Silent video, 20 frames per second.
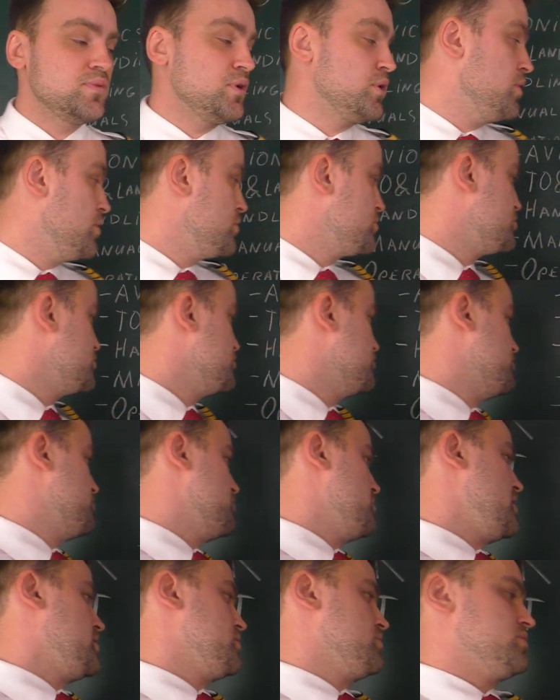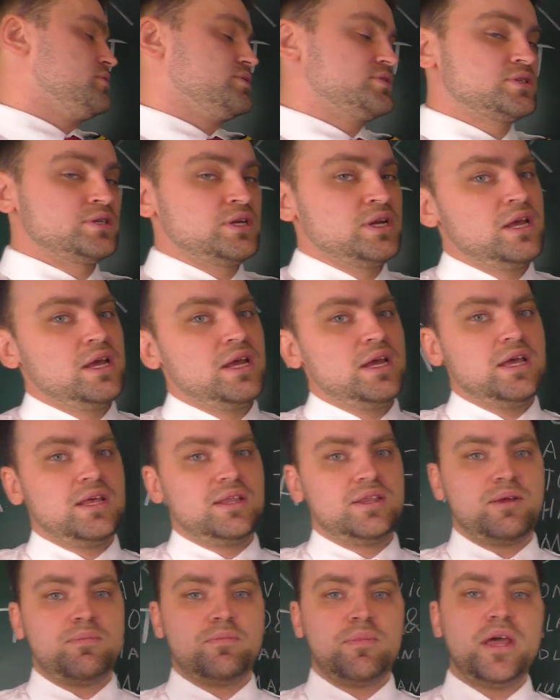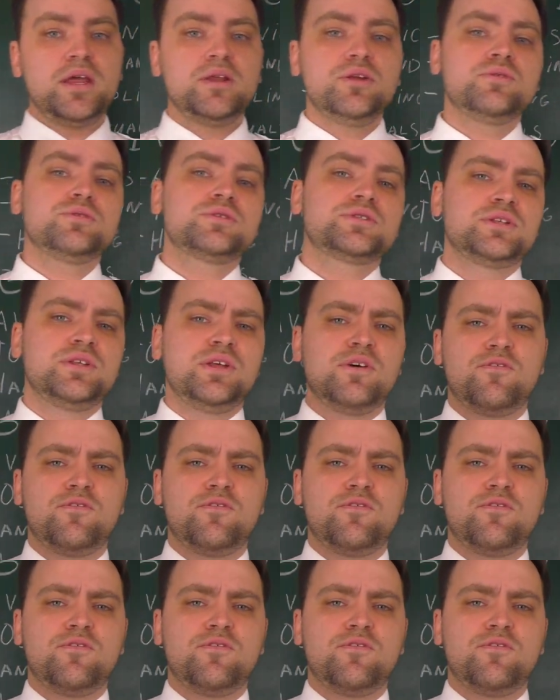we go to manuals. The manuals, the